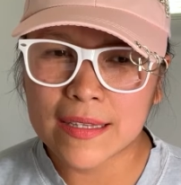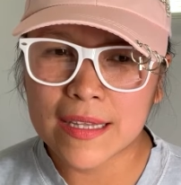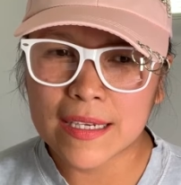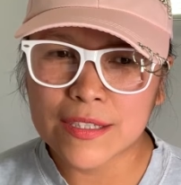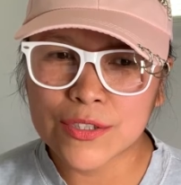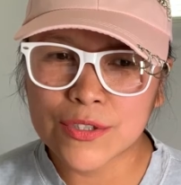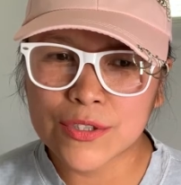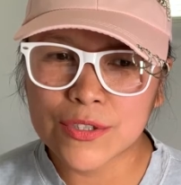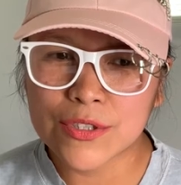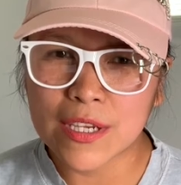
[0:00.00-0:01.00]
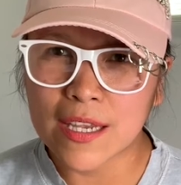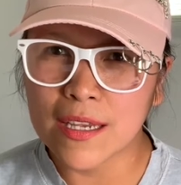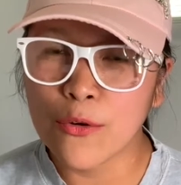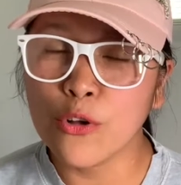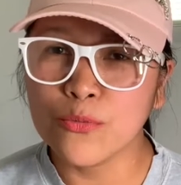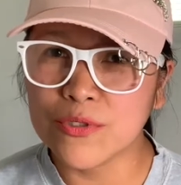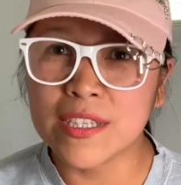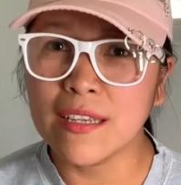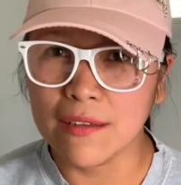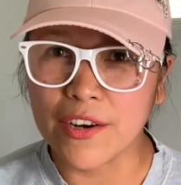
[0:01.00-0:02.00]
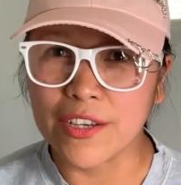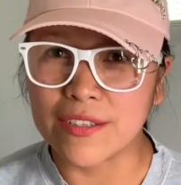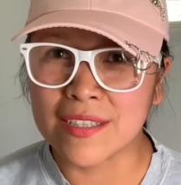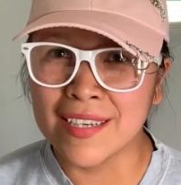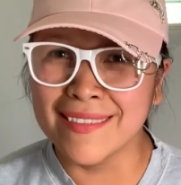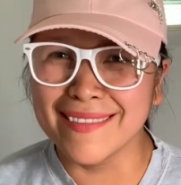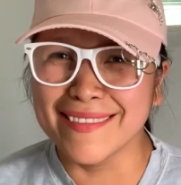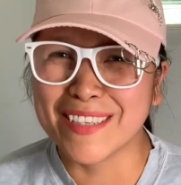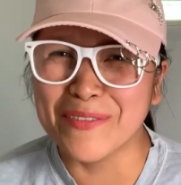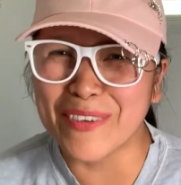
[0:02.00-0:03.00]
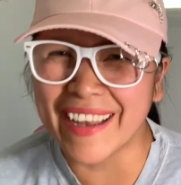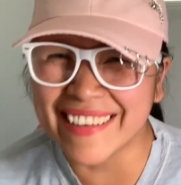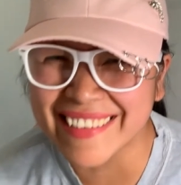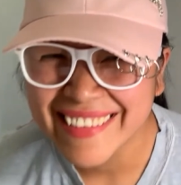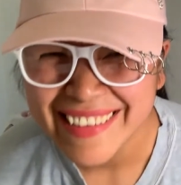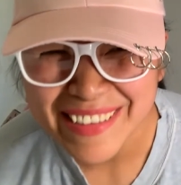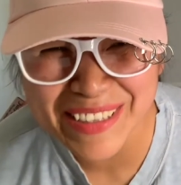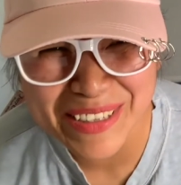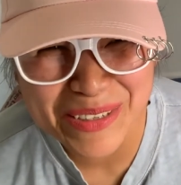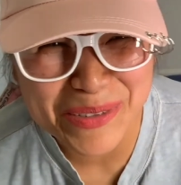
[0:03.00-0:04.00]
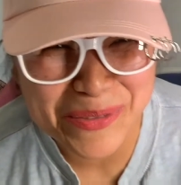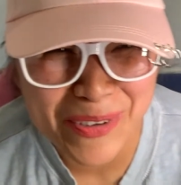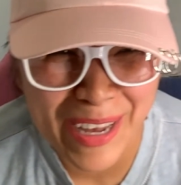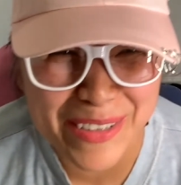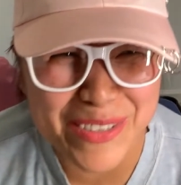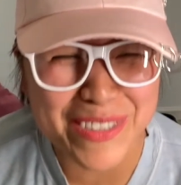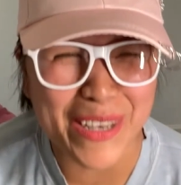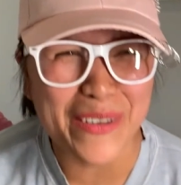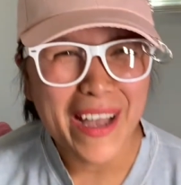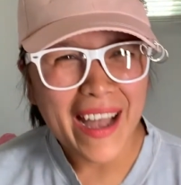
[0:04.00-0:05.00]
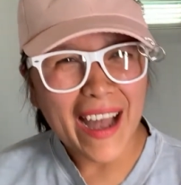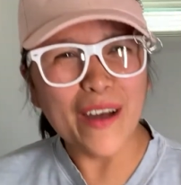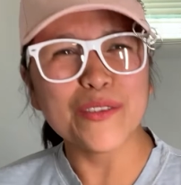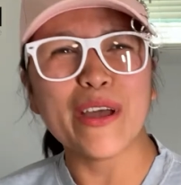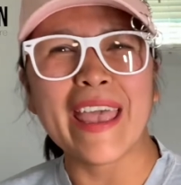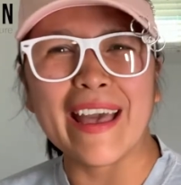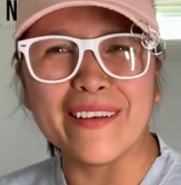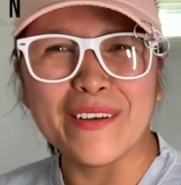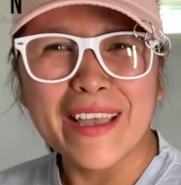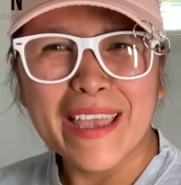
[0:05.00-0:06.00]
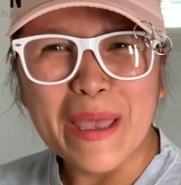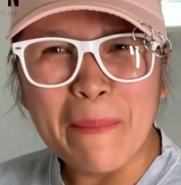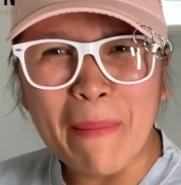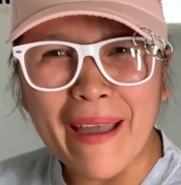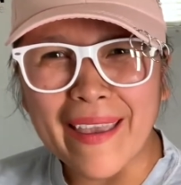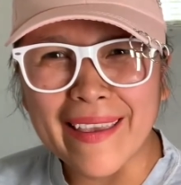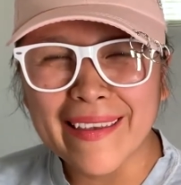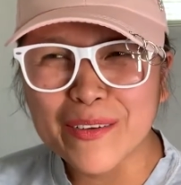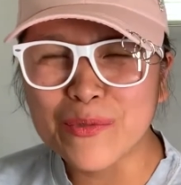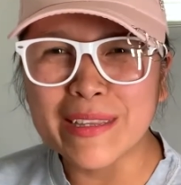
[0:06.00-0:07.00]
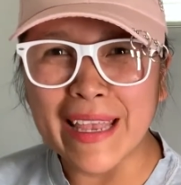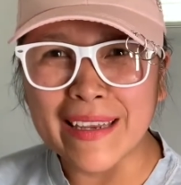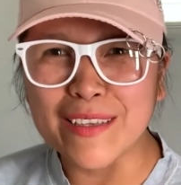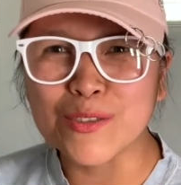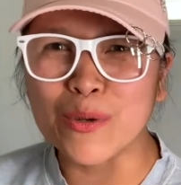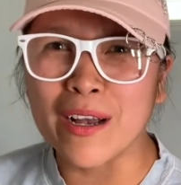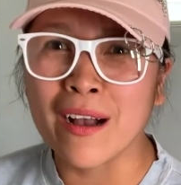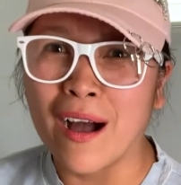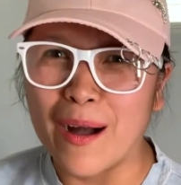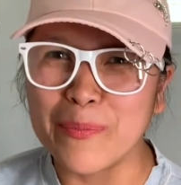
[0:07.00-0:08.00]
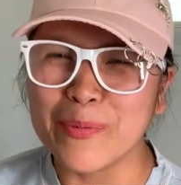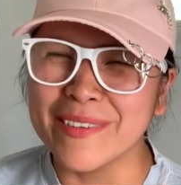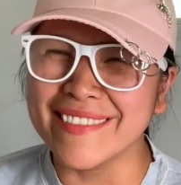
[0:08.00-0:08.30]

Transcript: that it's almost hilarious. You will find yourself, how the hell am I relating to a cop,